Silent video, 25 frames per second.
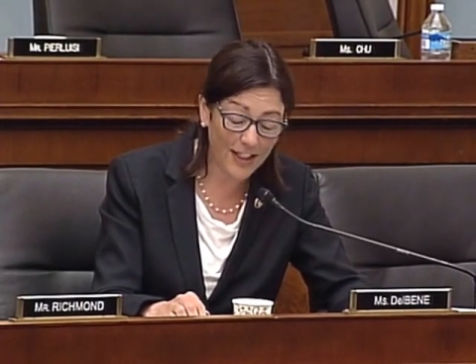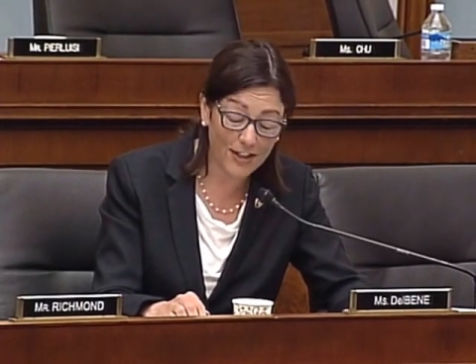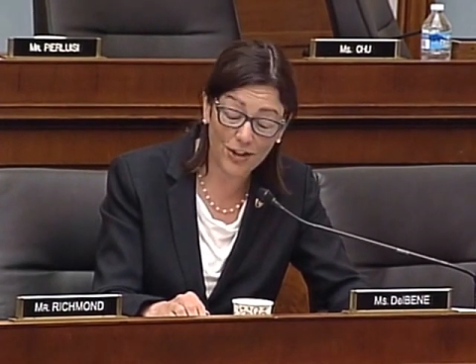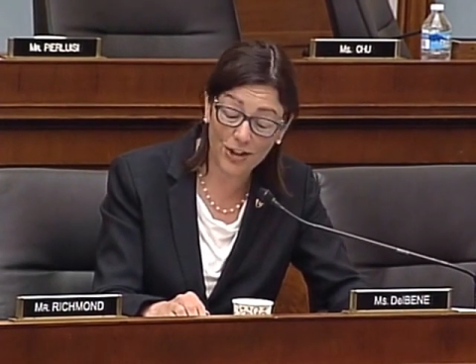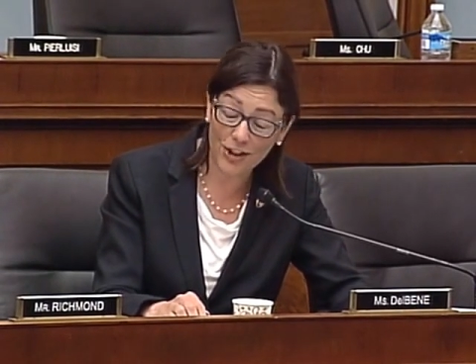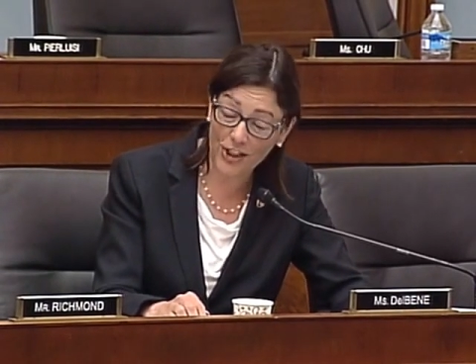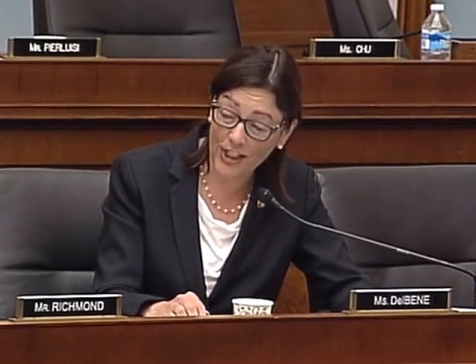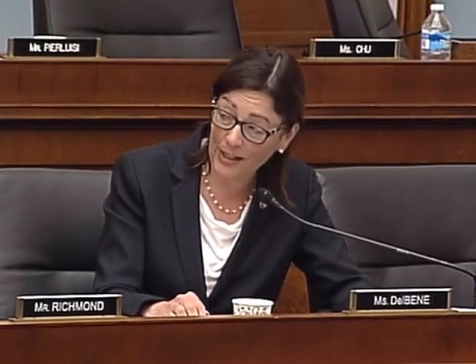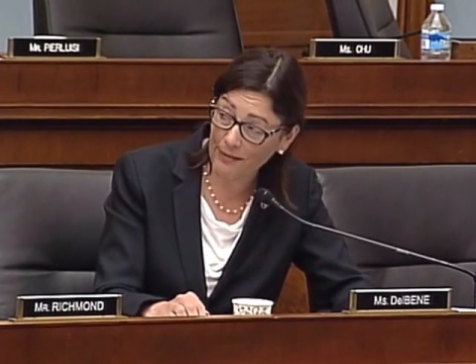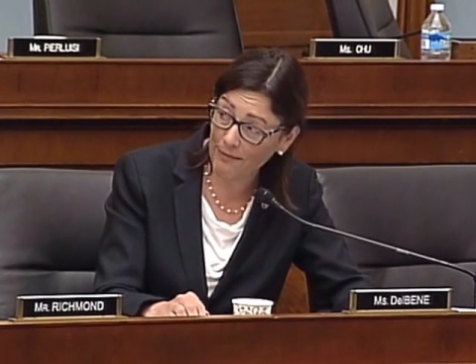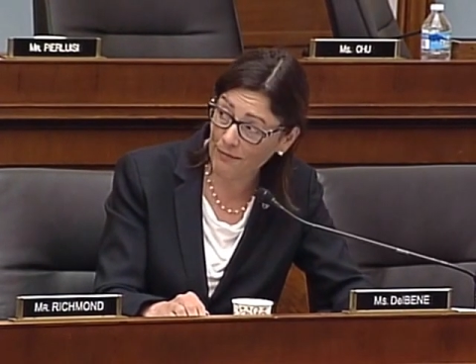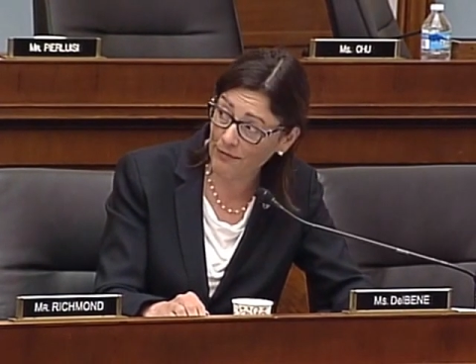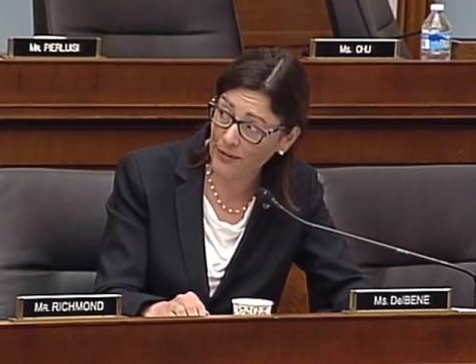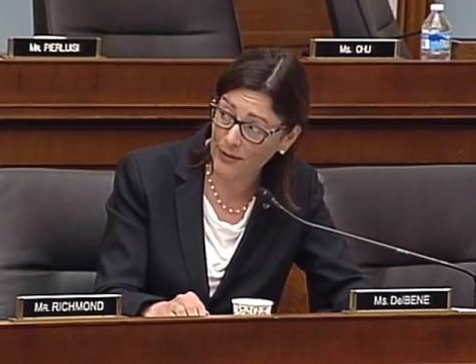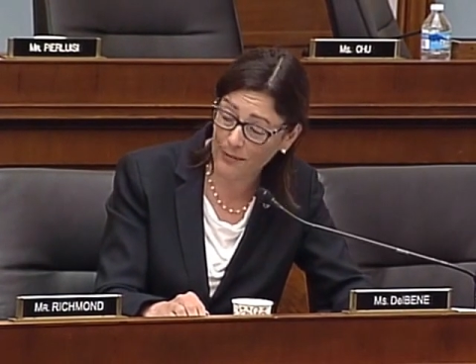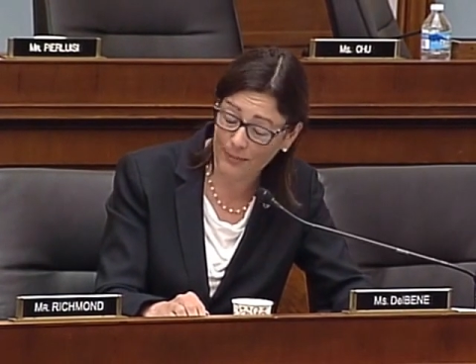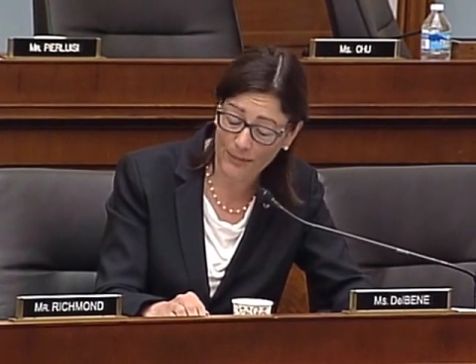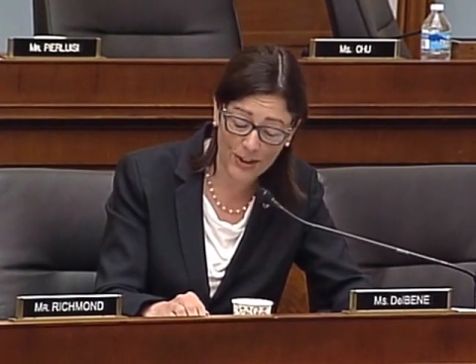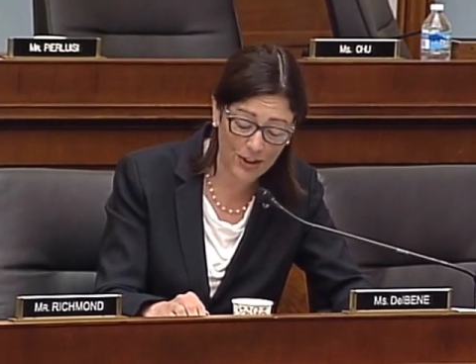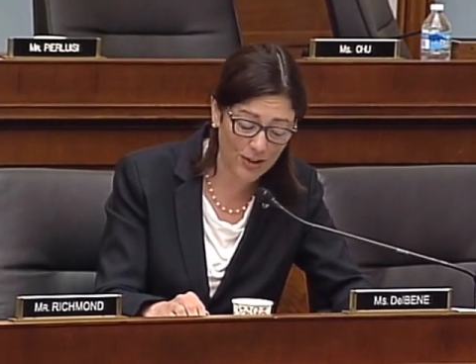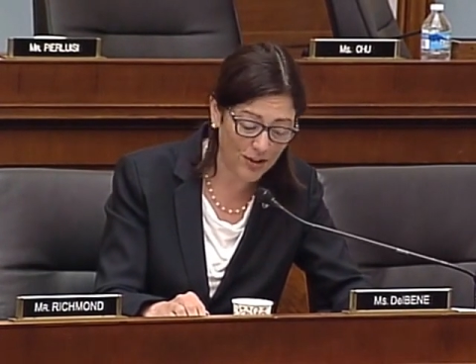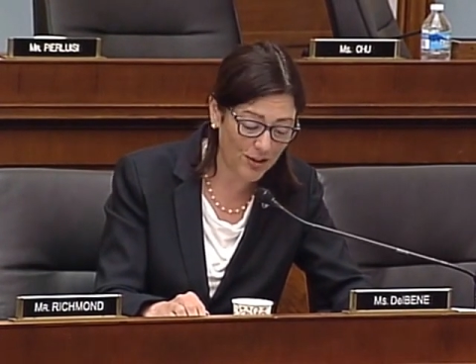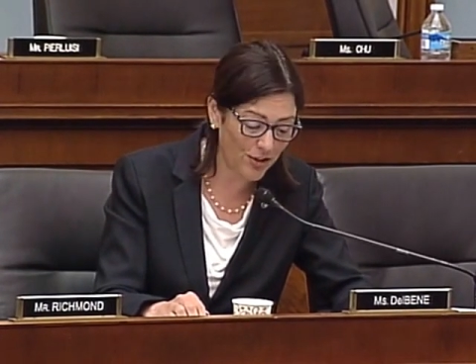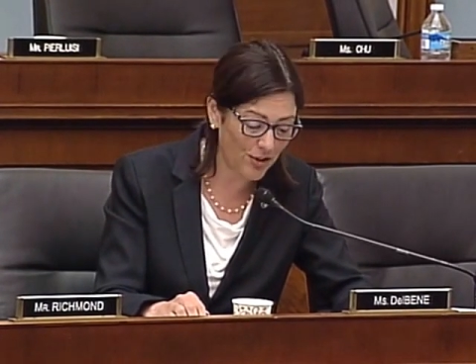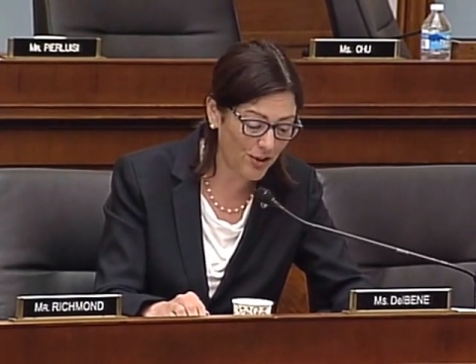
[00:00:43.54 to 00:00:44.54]
It's shameful,
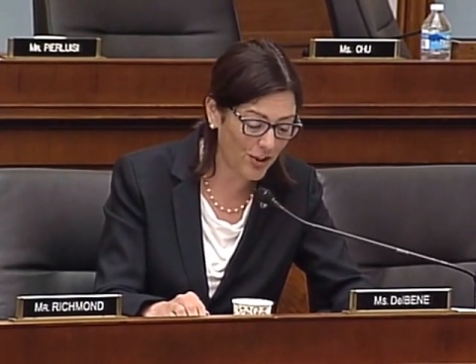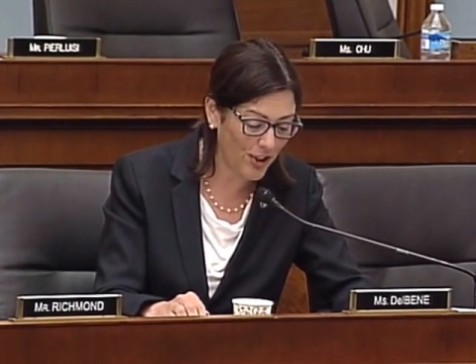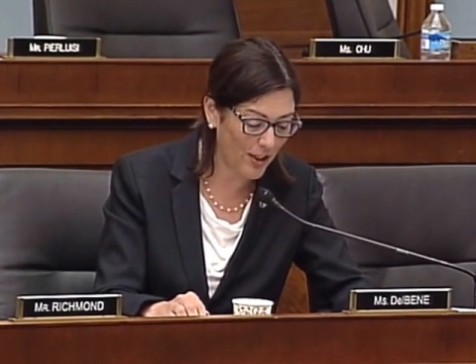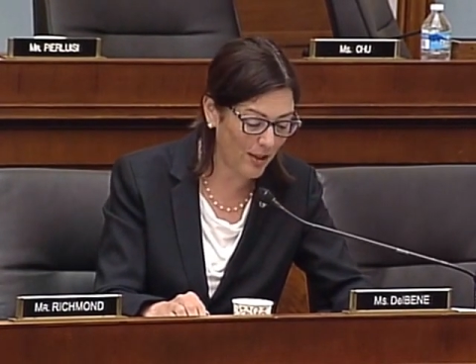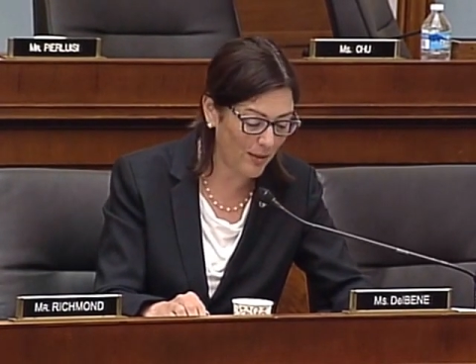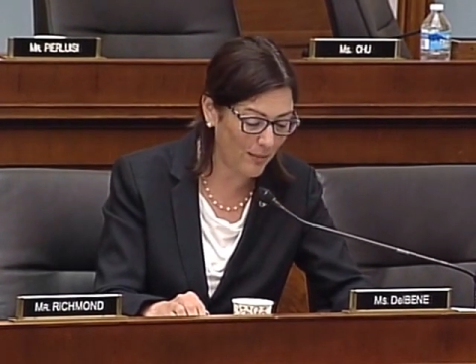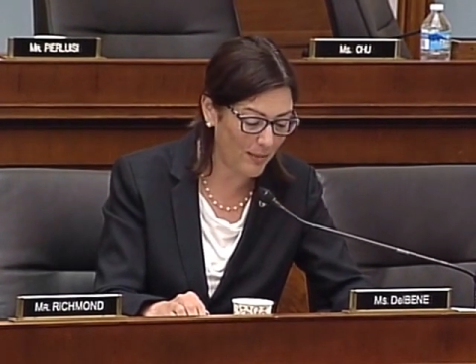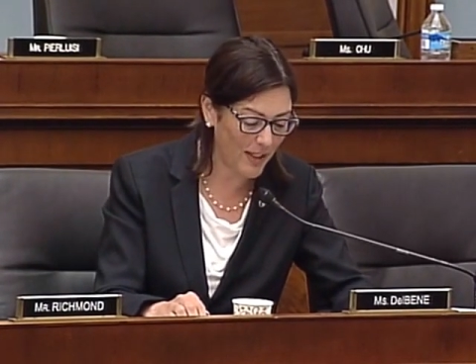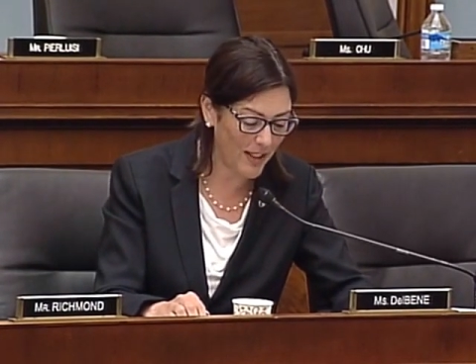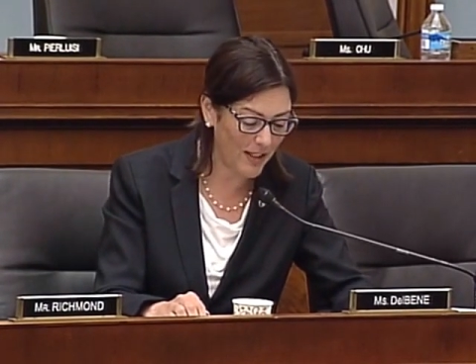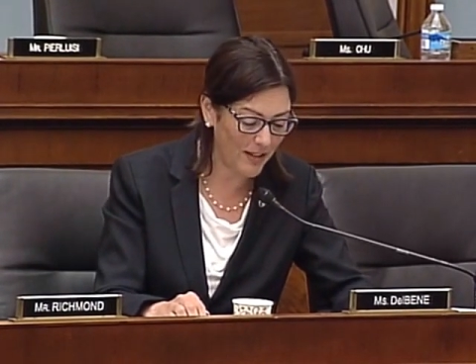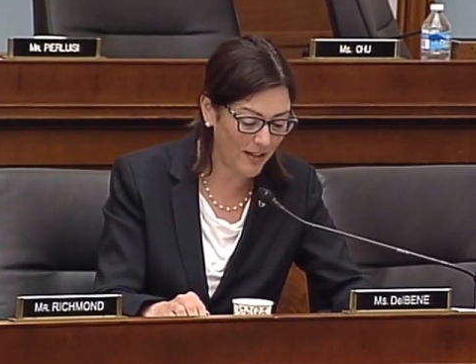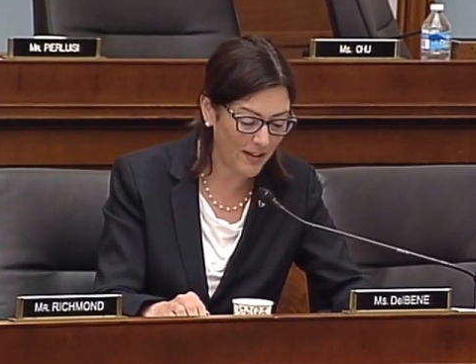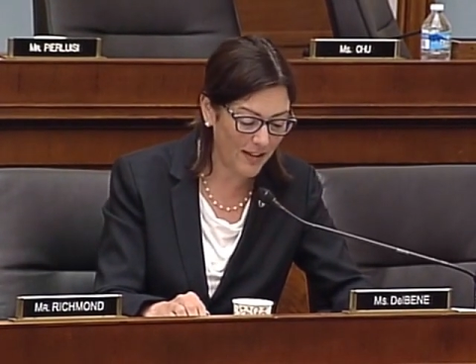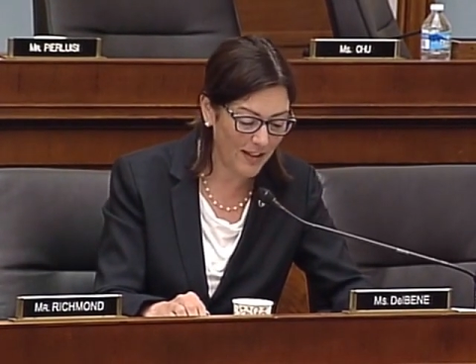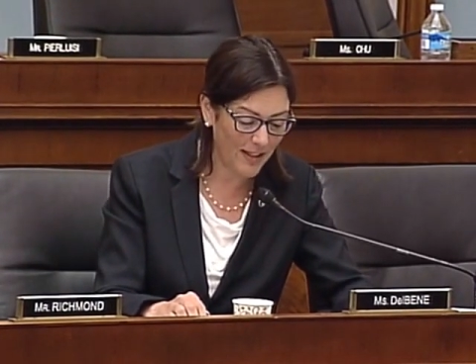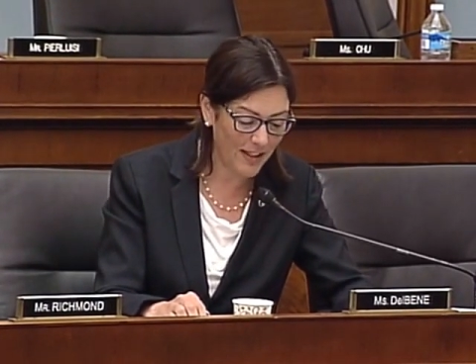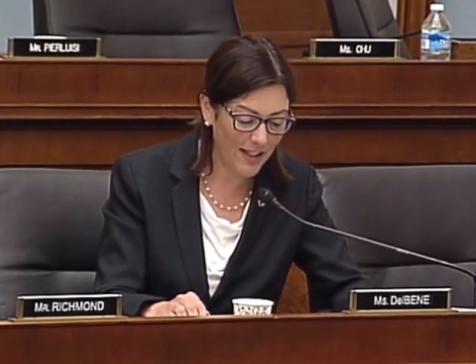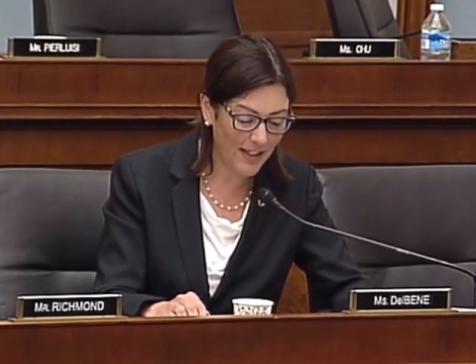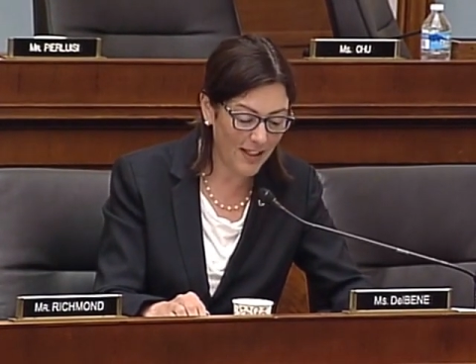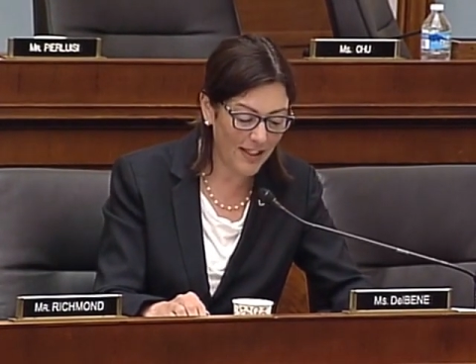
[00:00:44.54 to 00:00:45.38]
Mr. Chairman.